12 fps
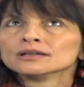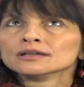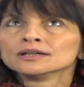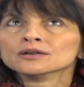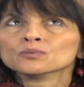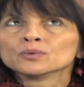
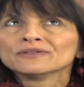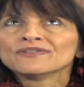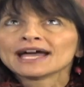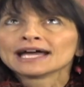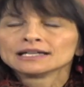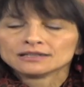we've
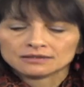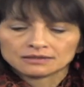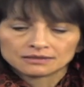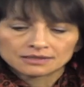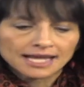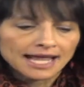had
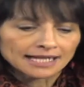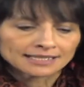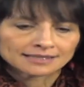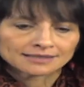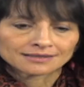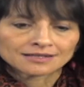
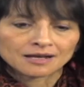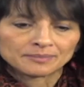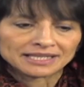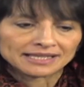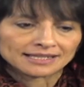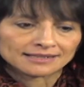texts come
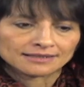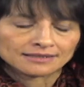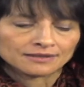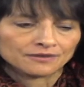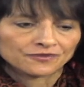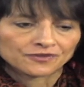in that,
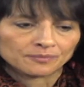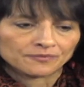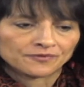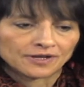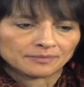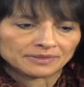from
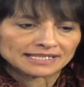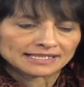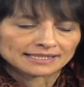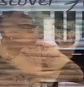families that